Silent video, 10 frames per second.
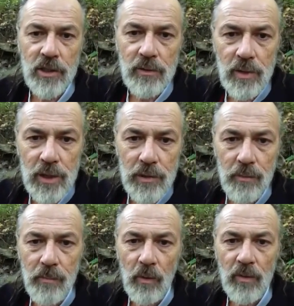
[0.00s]
the Drudge
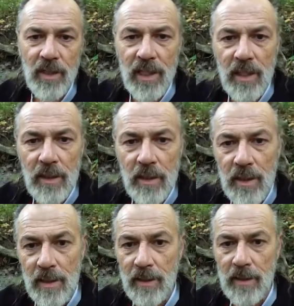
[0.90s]
Report, the
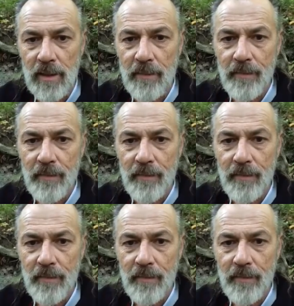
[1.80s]
NRA.